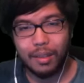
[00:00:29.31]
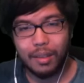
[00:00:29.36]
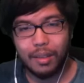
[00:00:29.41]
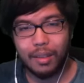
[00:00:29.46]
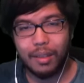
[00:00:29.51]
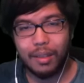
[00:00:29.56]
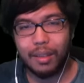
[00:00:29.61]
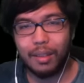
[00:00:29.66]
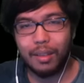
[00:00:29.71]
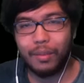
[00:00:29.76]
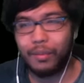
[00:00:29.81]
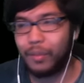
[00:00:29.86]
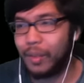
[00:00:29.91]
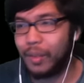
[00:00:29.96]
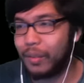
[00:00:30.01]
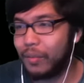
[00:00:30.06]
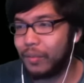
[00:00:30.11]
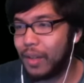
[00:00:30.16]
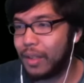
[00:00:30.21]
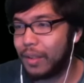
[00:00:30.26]
If we
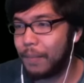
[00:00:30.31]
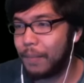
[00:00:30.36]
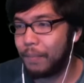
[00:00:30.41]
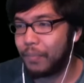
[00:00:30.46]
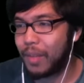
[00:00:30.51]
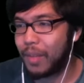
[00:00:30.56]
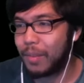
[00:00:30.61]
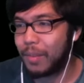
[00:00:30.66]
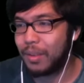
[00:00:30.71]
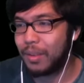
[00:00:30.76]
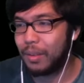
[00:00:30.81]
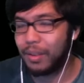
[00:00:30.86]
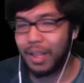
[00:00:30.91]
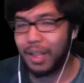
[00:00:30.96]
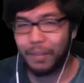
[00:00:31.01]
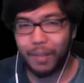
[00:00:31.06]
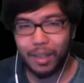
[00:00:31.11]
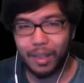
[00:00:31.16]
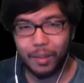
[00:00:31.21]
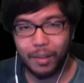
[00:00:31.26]
can find it. I'm still
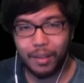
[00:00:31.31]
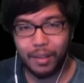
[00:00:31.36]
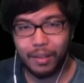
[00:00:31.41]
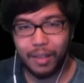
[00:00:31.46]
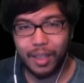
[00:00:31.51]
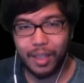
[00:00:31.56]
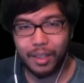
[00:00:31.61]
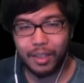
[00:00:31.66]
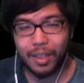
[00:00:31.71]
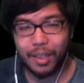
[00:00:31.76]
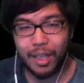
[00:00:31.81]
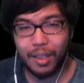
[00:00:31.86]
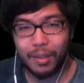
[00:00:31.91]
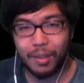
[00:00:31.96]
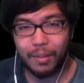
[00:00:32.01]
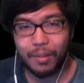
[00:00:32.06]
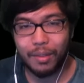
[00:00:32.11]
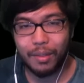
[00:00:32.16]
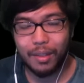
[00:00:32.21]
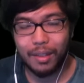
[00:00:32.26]
alive, by the way. Thanks,
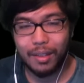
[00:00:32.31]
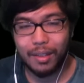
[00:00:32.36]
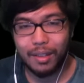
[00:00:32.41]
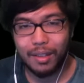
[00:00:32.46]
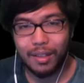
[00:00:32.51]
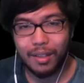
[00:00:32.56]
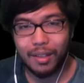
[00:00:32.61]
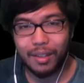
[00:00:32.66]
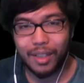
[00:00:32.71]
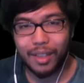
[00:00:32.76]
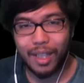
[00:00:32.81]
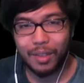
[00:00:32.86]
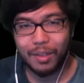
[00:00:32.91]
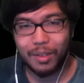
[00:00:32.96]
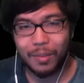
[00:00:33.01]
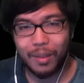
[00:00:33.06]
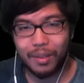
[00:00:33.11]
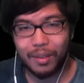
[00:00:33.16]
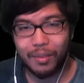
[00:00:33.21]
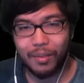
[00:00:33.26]
Shadow. Shadow's
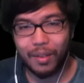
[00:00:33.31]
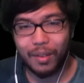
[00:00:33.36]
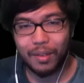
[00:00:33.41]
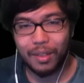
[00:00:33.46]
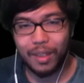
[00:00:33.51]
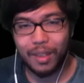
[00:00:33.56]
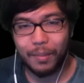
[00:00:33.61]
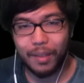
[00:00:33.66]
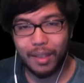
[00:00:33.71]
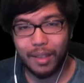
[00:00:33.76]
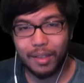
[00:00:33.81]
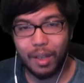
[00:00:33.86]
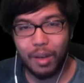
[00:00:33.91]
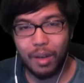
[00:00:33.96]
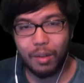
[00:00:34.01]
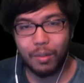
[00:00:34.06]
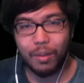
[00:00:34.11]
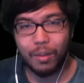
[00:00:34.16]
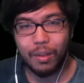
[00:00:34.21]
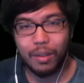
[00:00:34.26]
about to fall asleep, guys. Oh!